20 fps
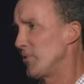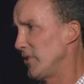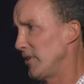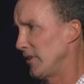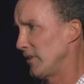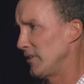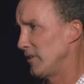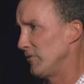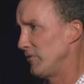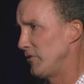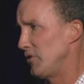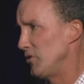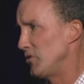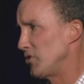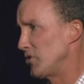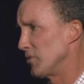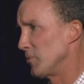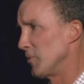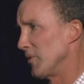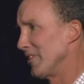predict the
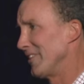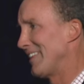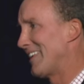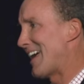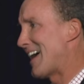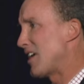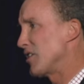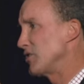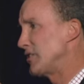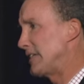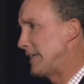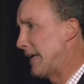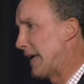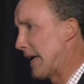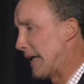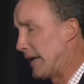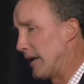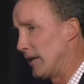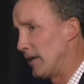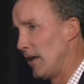future. We're lousy
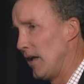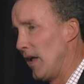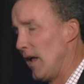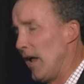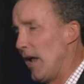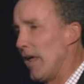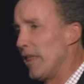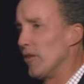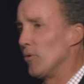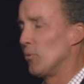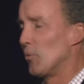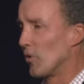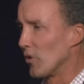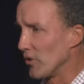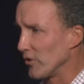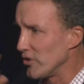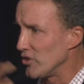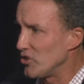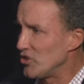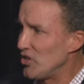at it, and the
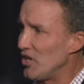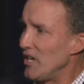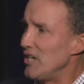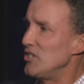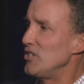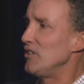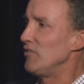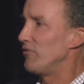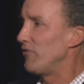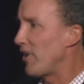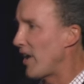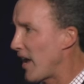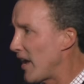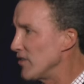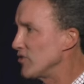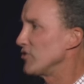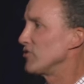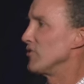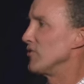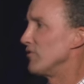world is changing
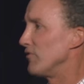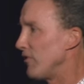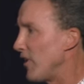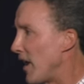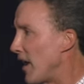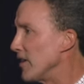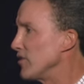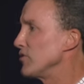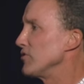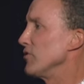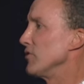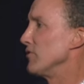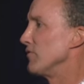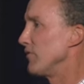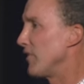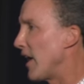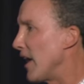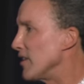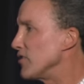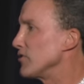faster and faster and
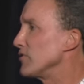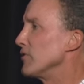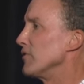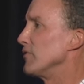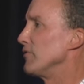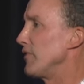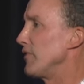faster and